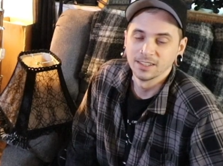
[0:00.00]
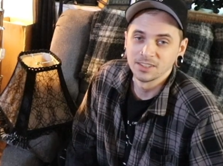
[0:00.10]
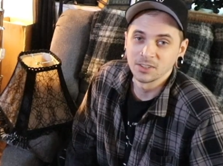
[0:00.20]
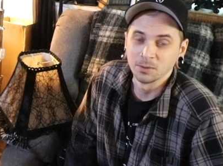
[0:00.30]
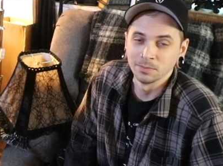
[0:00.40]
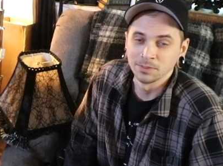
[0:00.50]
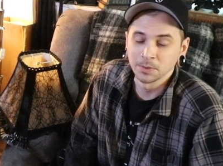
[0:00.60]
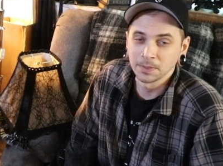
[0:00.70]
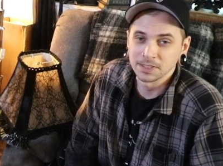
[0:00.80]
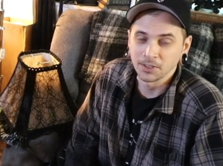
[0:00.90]
So
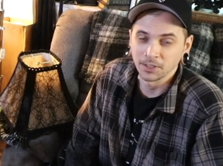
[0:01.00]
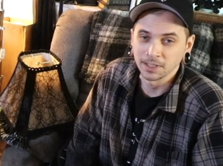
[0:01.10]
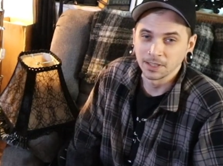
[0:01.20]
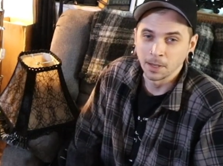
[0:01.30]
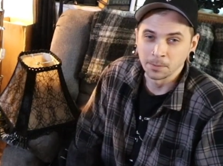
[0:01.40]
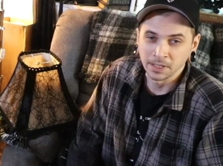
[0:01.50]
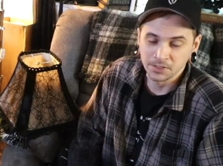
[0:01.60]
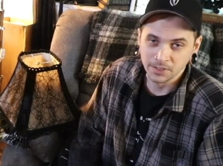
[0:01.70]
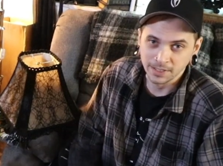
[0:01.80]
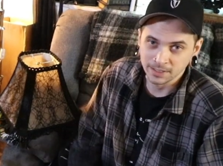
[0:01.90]
before we get started, I'm going to ask
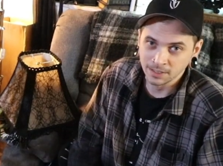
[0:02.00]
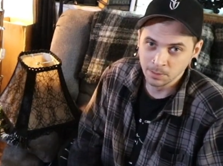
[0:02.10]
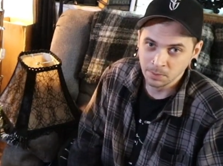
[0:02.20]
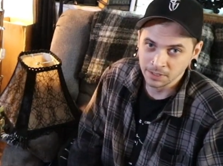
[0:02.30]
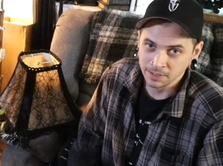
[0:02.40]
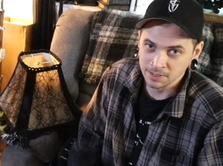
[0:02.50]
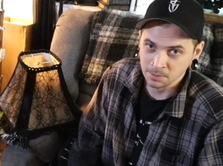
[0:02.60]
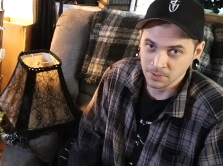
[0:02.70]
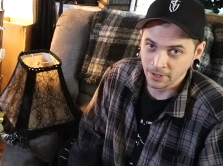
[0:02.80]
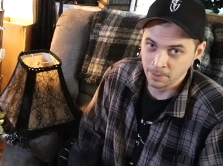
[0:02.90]
you to hit the like button and
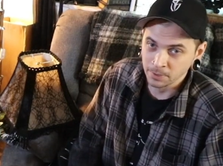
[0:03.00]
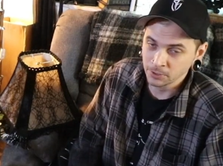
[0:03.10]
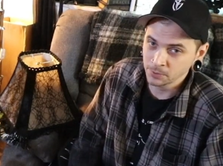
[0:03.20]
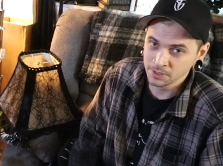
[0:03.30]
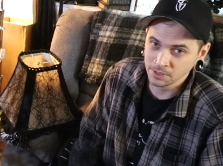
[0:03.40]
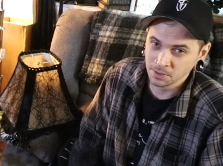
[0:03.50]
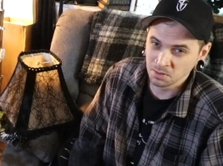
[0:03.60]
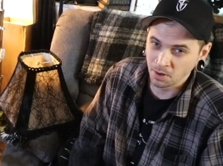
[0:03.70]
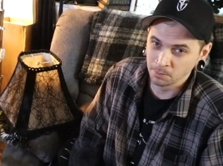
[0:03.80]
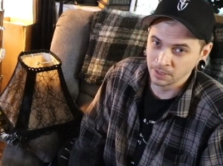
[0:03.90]
subscribe. You can always
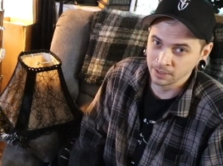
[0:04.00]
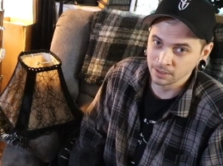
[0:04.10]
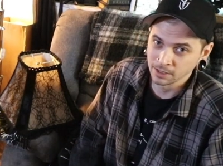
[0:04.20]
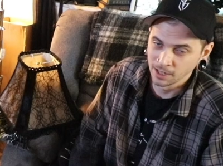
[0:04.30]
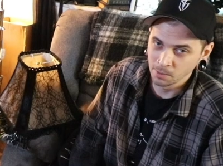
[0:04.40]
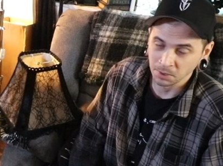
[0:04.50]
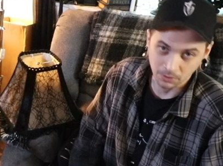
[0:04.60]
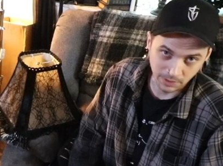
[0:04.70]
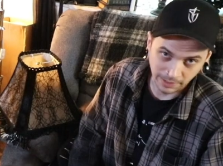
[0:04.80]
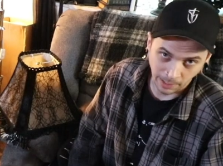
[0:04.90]
unsubscribe later, but it really